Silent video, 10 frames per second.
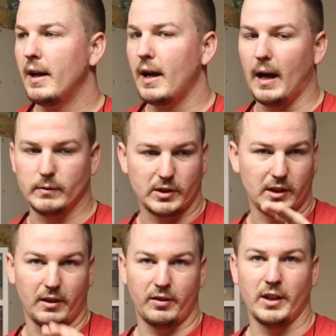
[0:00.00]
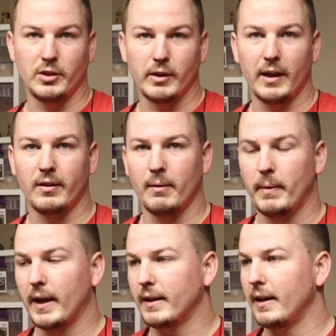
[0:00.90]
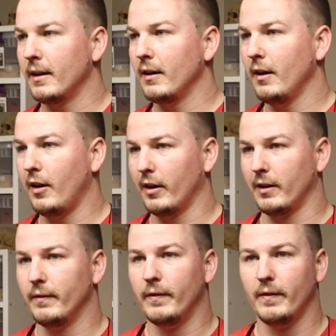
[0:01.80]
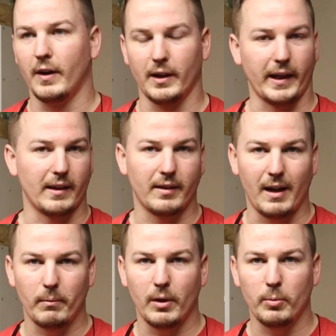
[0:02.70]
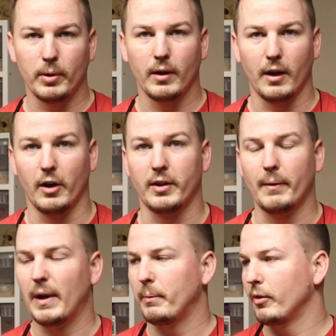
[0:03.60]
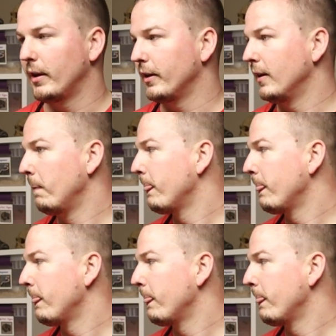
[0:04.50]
I'm just going to set you guys up back there on like a time loop, or time lapse rather,